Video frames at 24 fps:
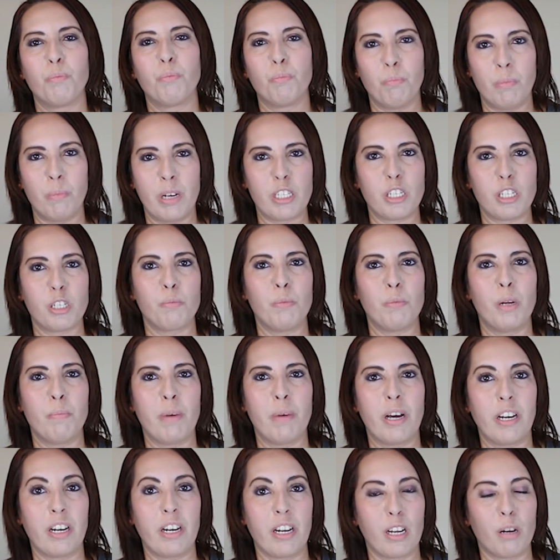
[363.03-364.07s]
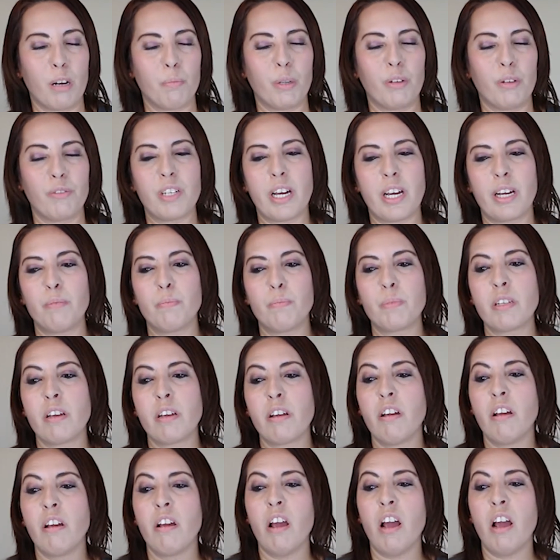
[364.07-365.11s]
messaged me about it a couple of times.
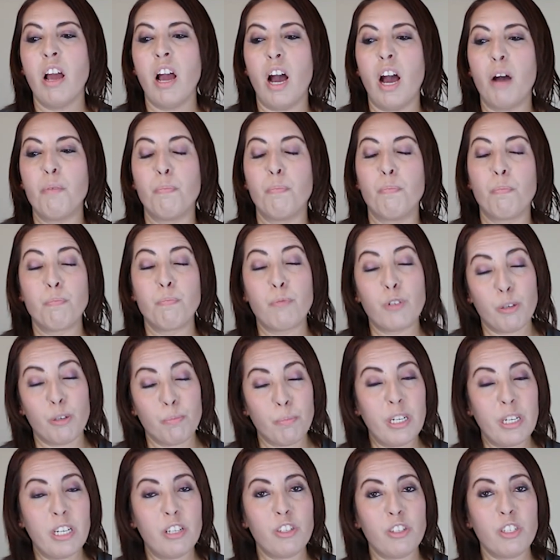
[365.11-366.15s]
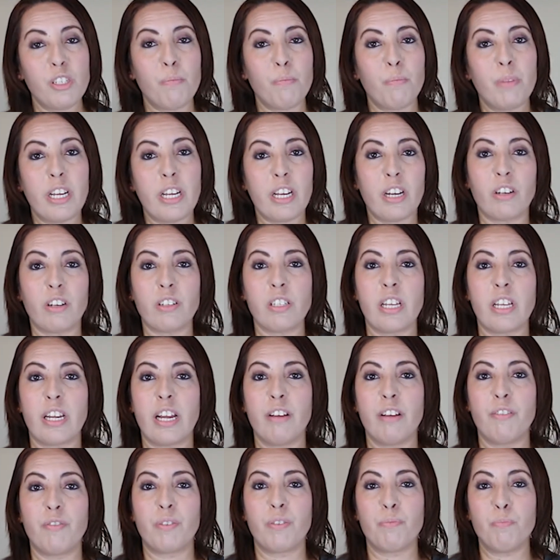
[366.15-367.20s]
Jumping into something else that
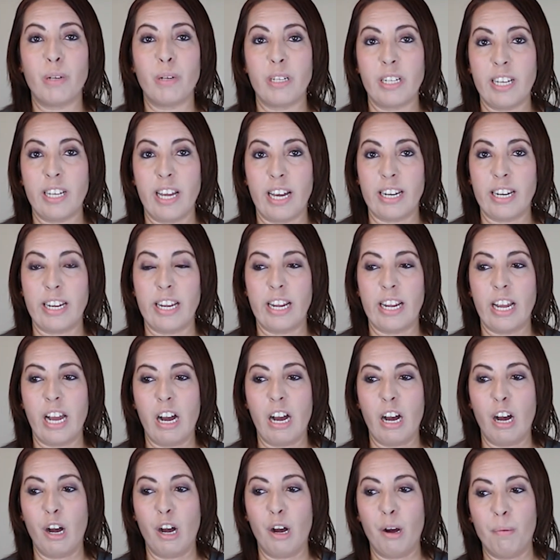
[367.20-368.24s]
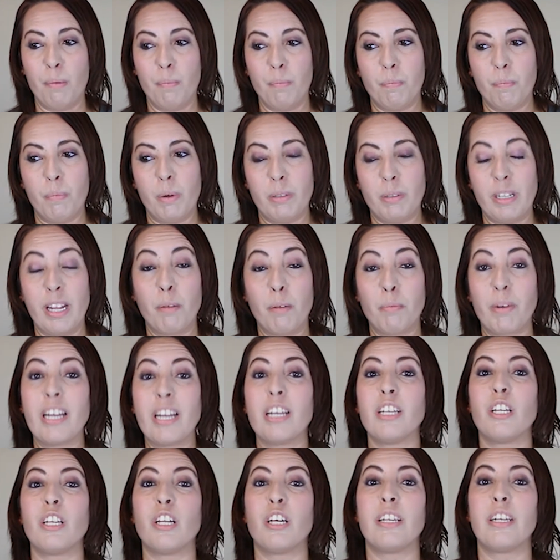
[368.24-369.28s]
I've been getting, that I'm
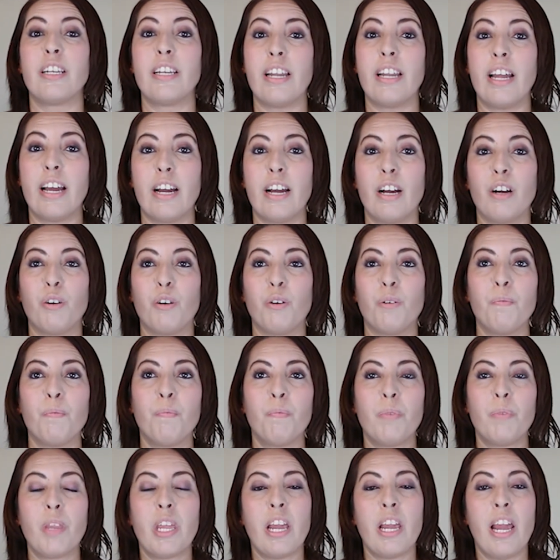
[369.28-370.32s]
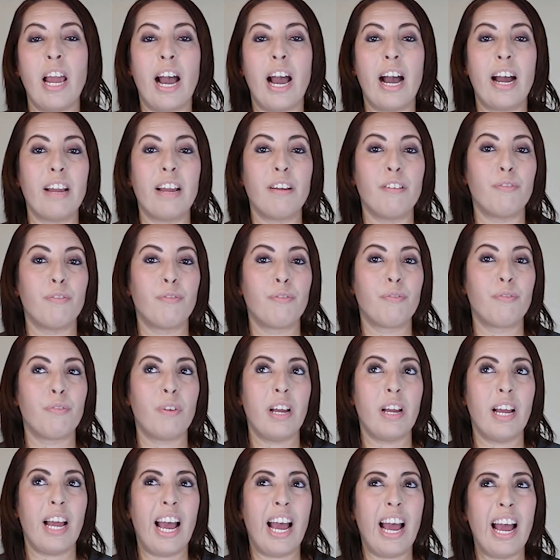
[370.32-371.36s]
getting done now. I've
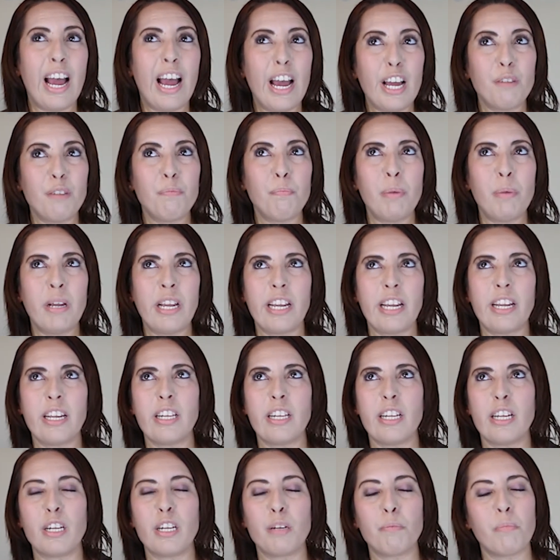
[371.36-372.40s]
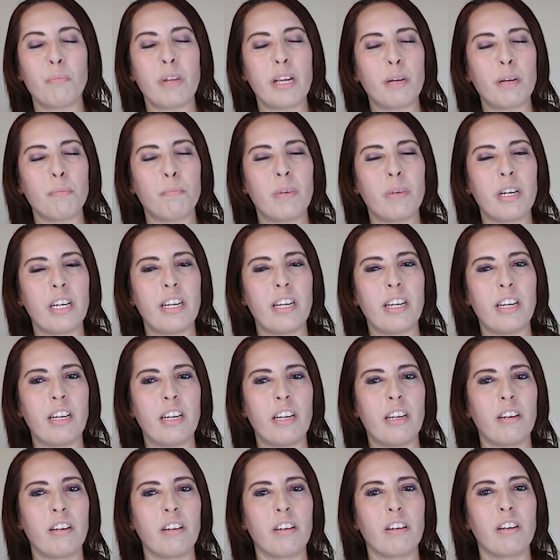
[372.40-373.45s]
had pain in like my
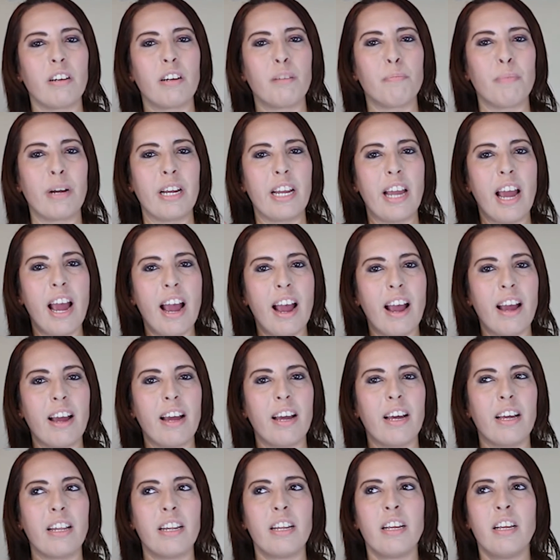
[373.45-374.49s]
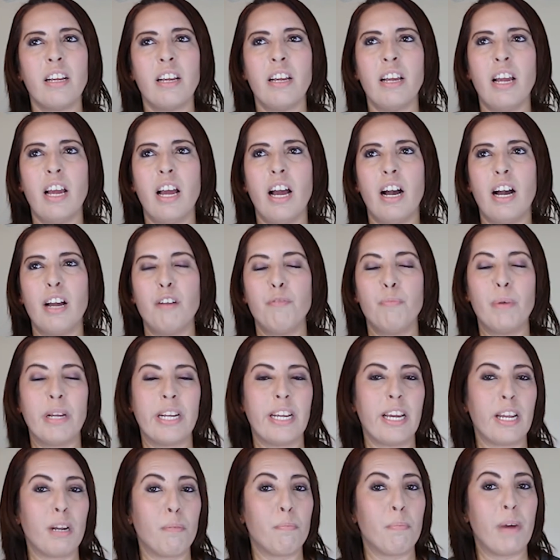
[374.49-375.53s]
ear and my head. I've been
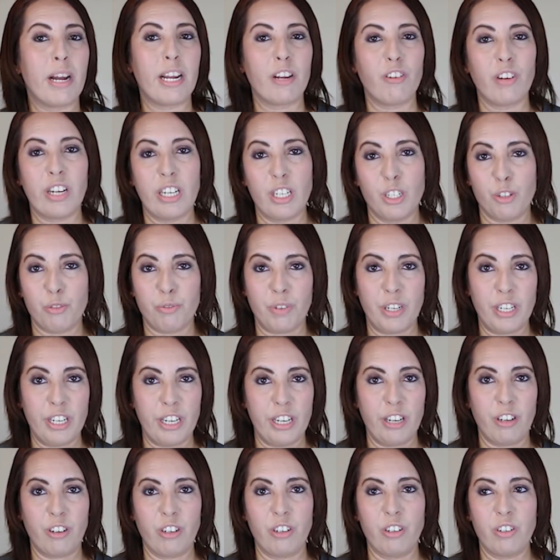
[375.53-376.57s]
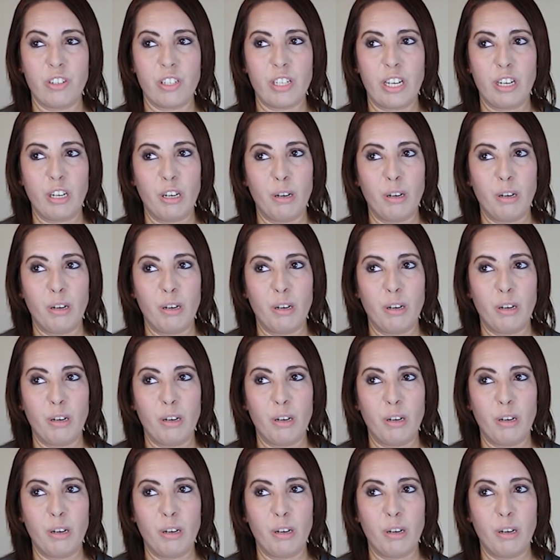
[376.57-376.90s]
getting migraines for years,